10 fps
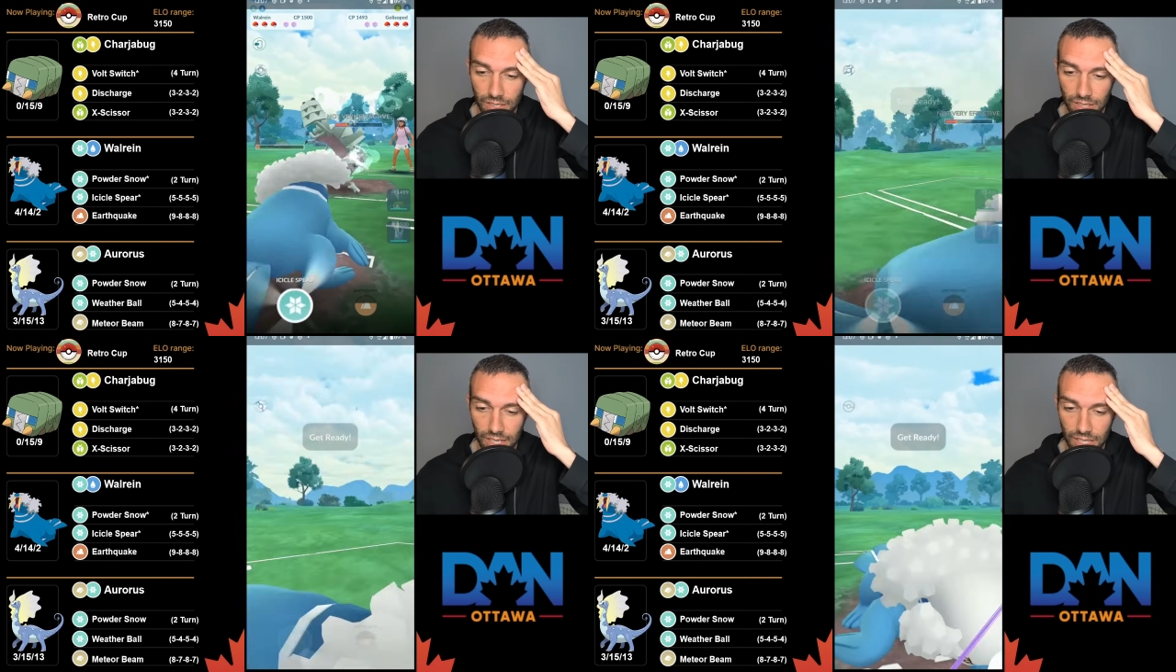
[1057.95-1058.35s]

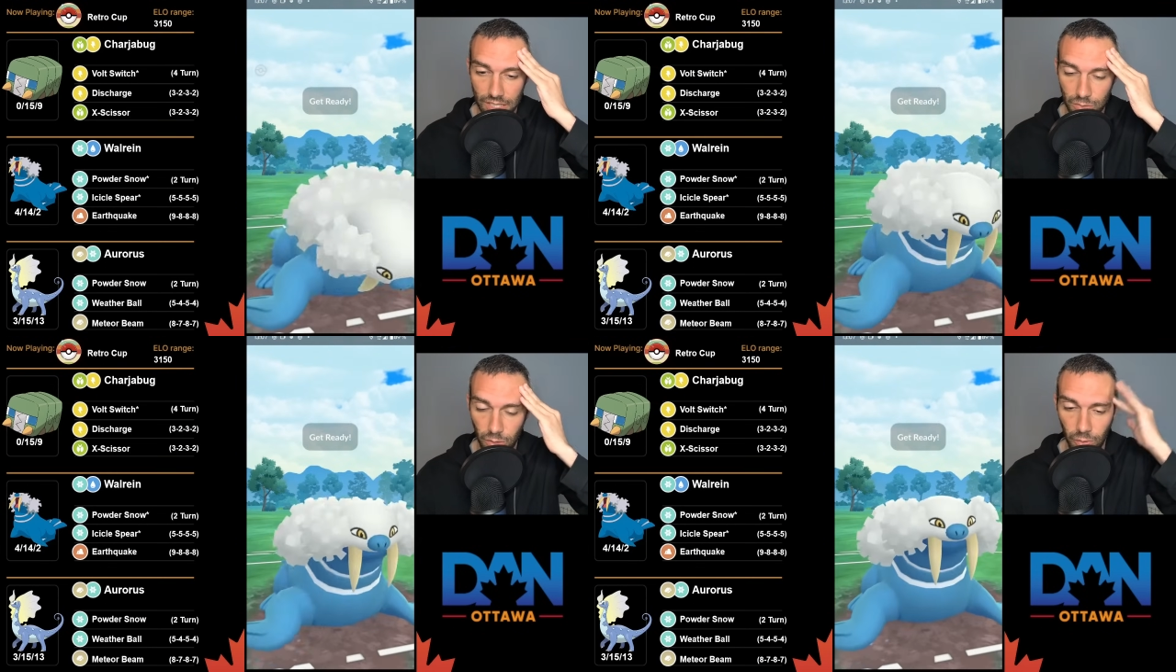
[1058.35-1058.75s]
Yeah,
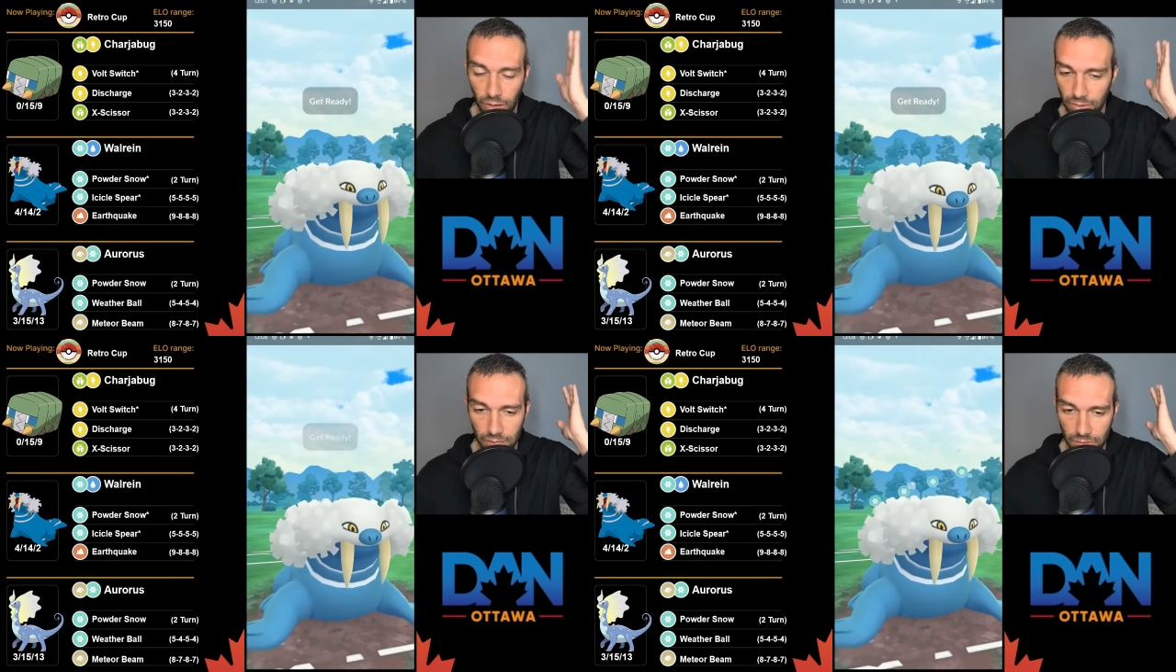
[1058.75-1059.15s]
this is why
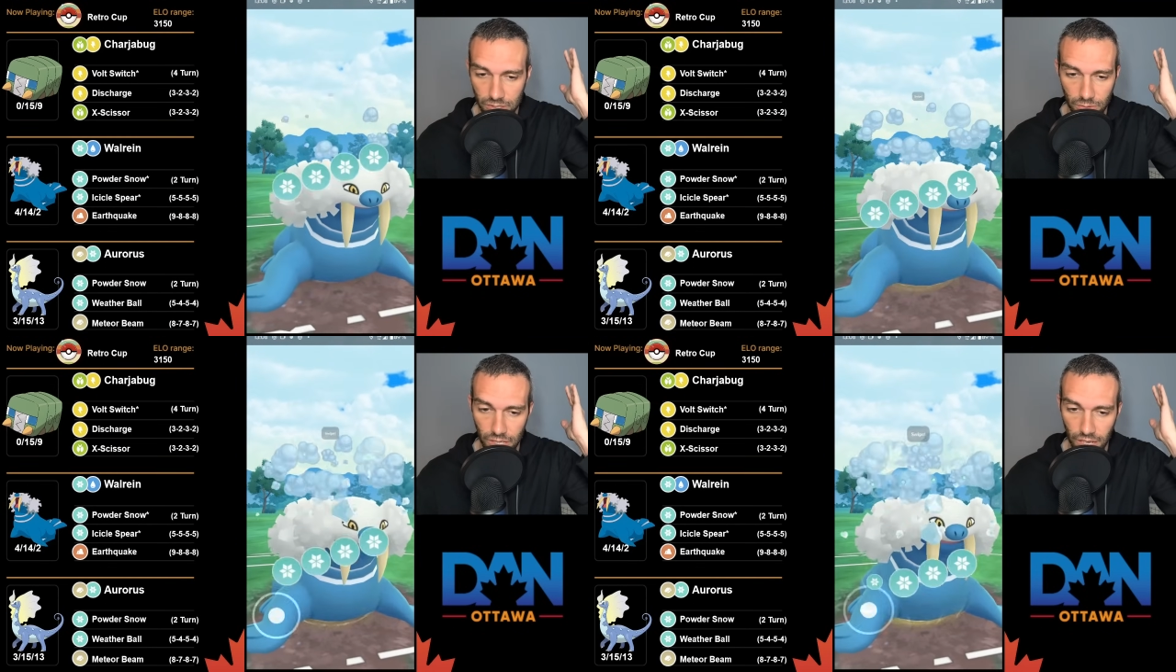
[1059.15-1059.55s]
walrein was
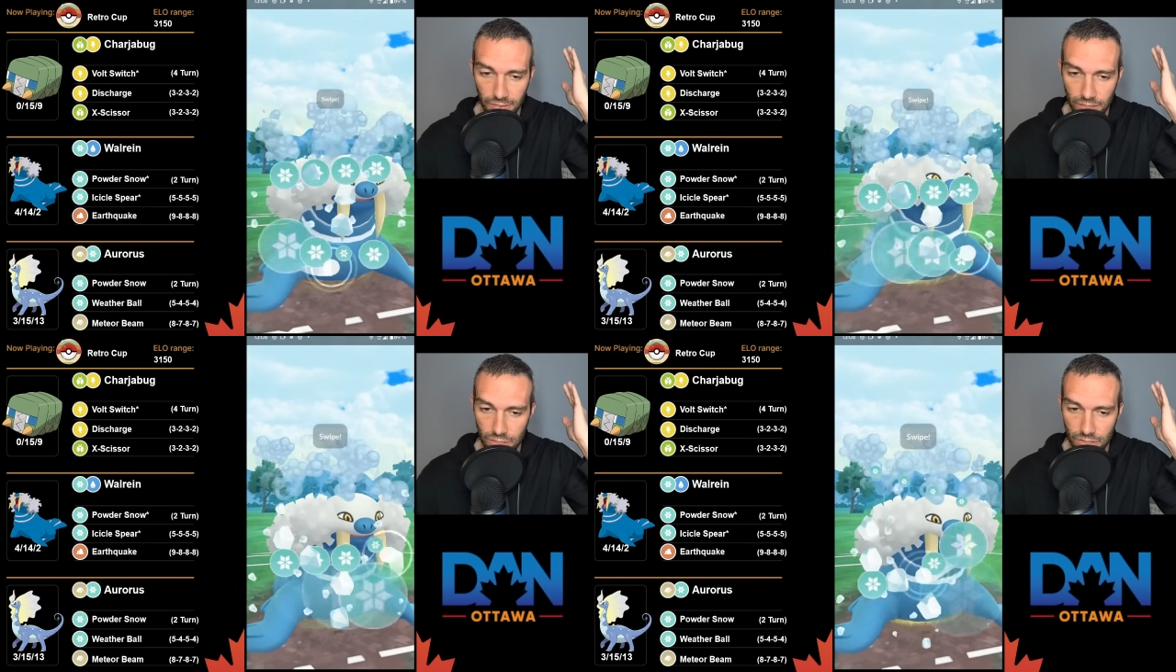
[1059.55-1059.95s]
so tough.
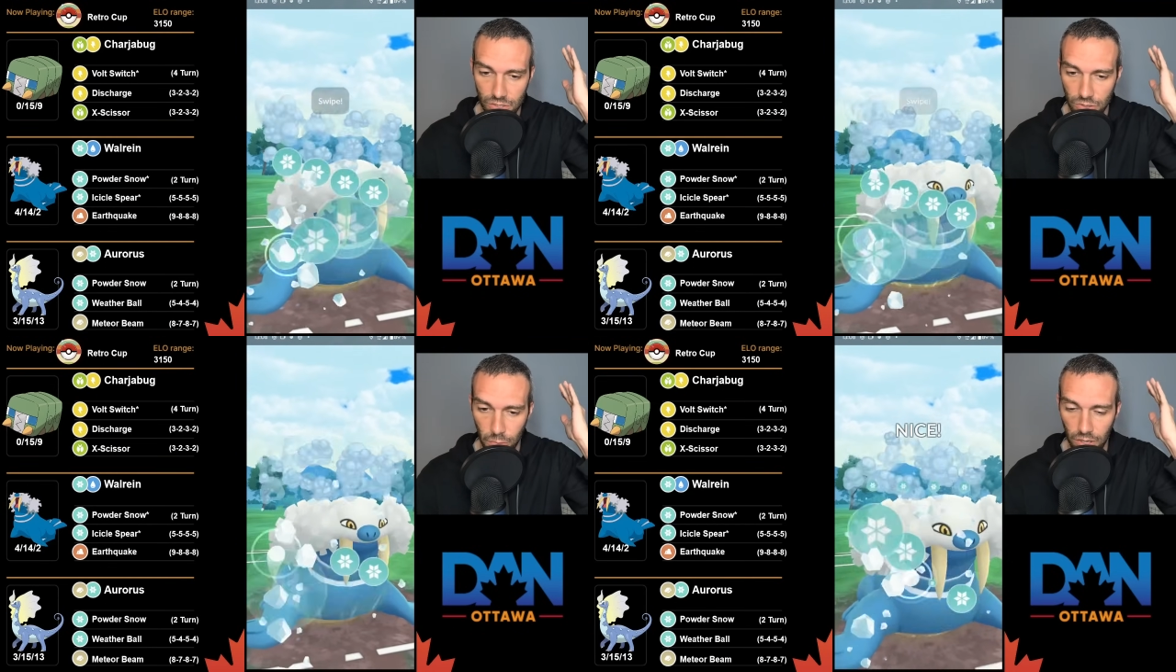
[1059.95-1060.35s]
It's just
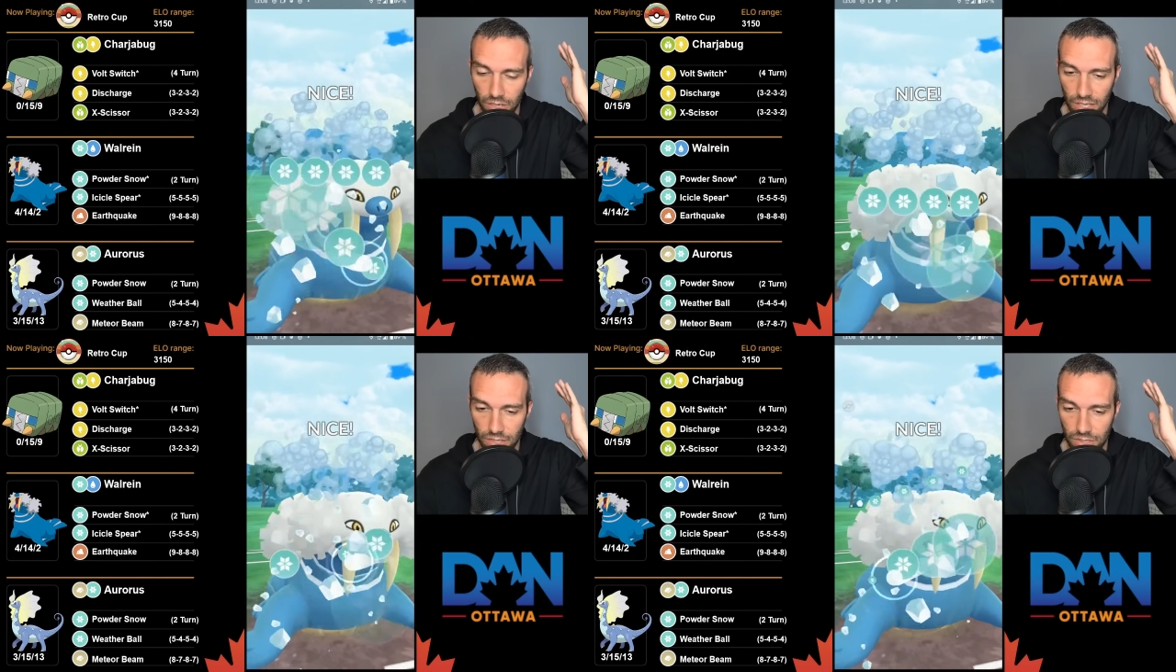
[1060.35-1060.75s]
so
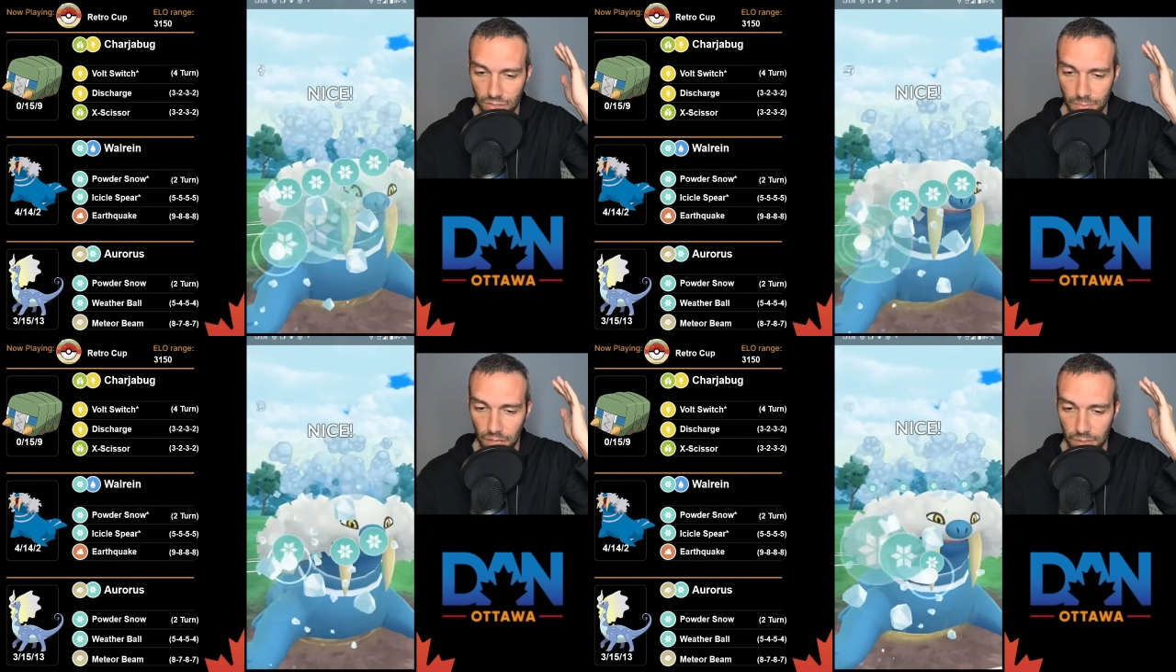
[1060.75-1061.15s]
bulky and so
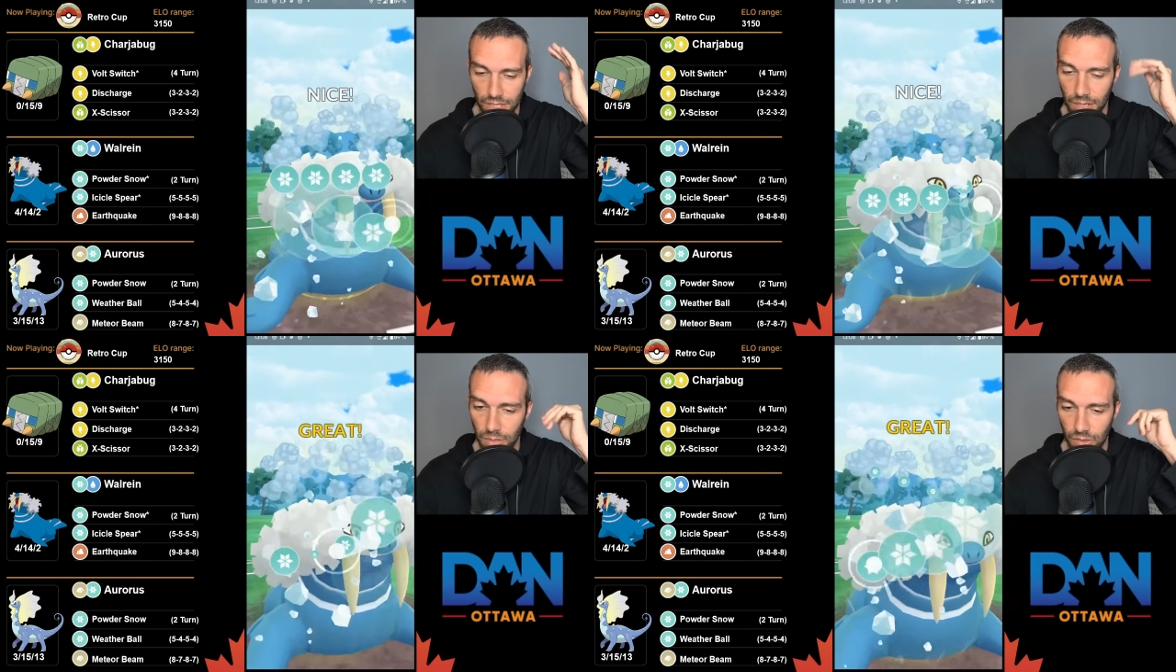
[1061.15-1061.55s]
spammy
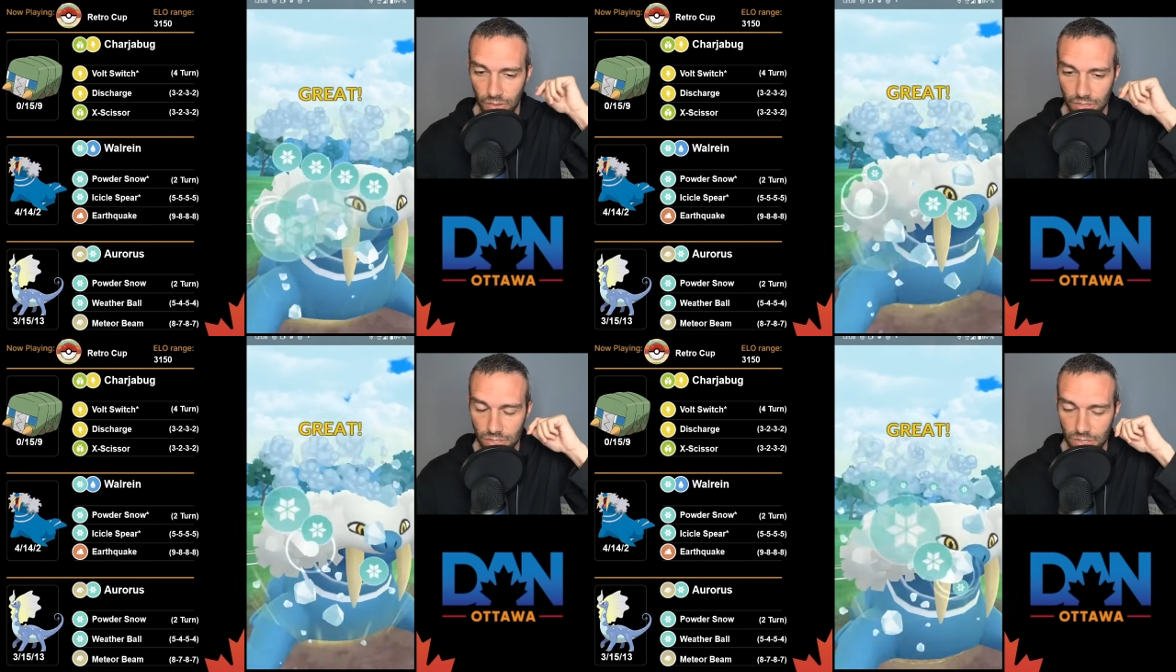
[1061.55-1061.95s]
combo. It
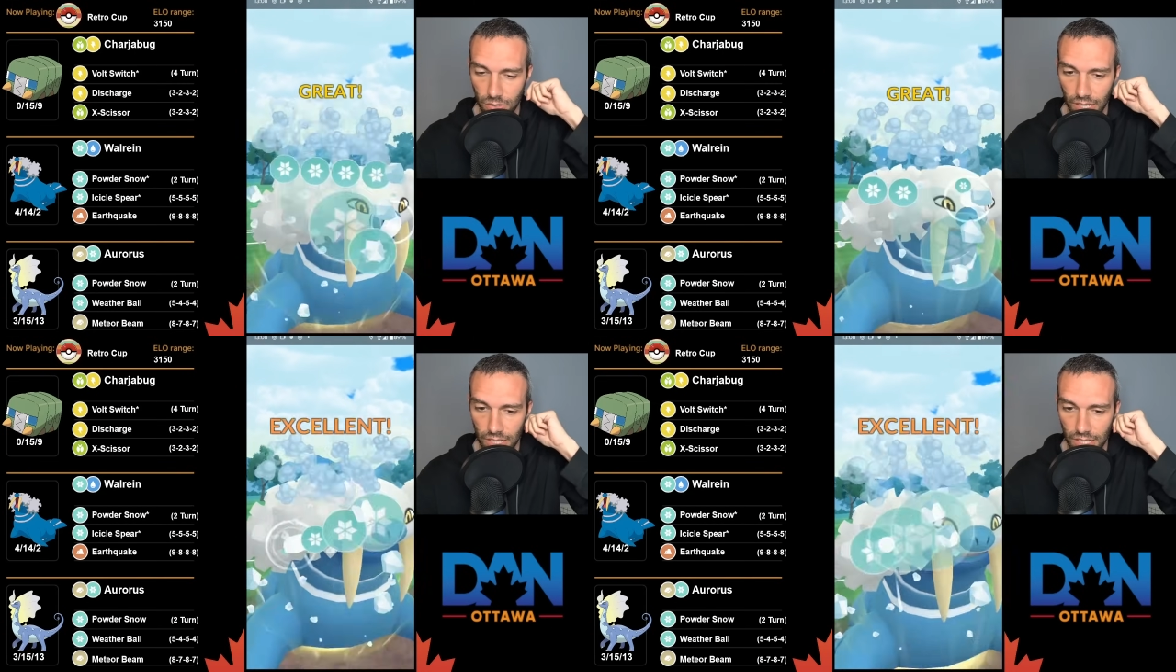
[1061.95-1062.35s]
was so
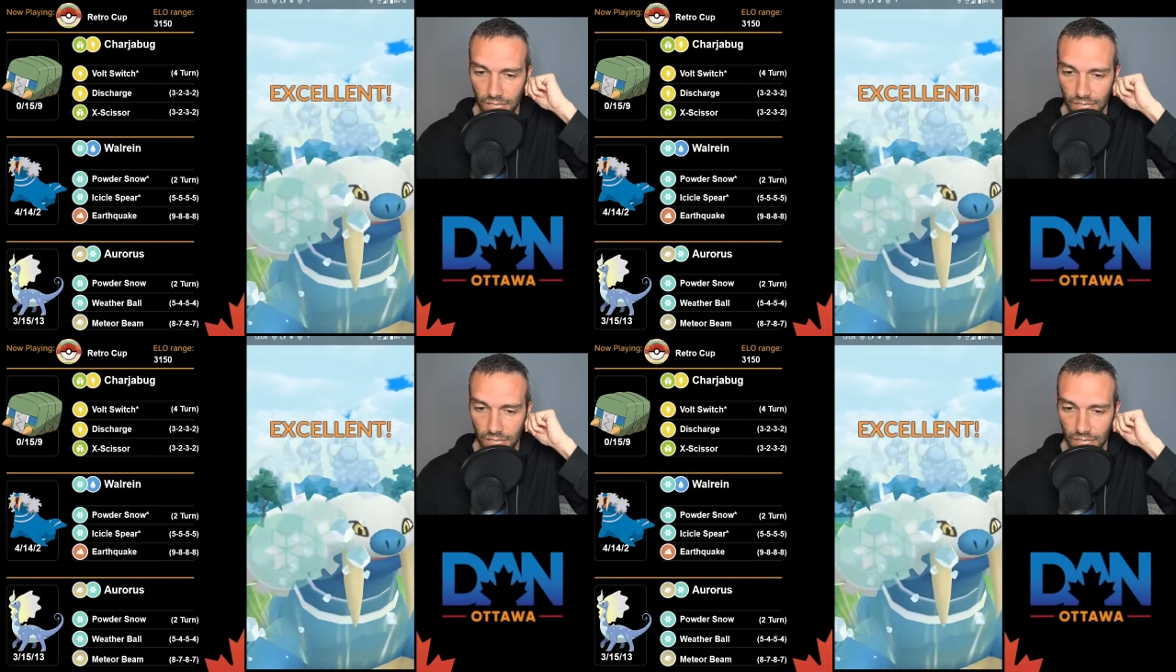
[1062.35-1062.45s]
deadly.